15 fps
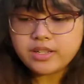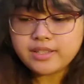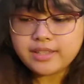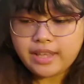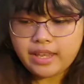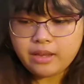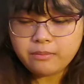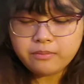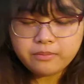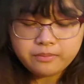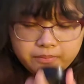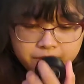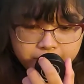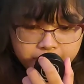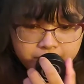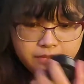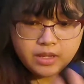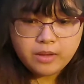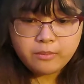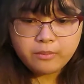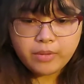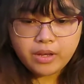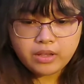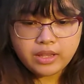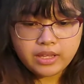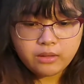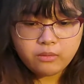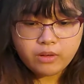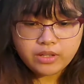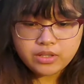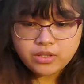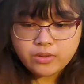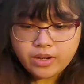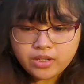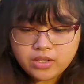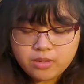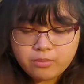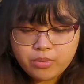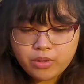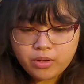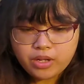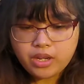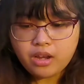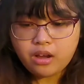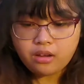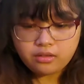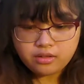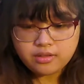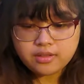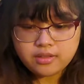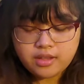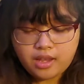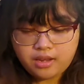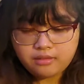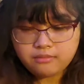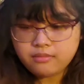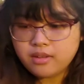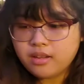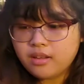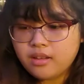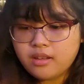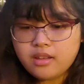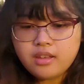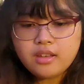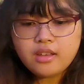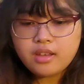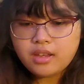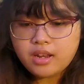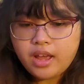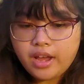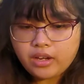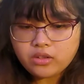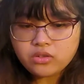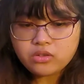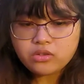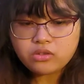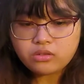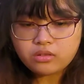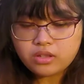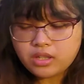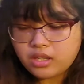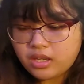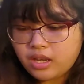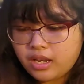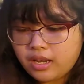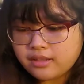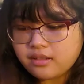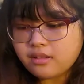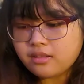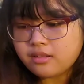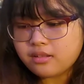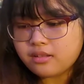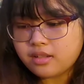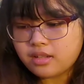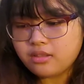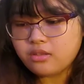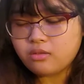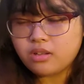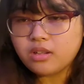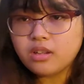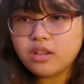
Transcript: the stamp. But like once you actually put it on your skin, it actually has a scent to it.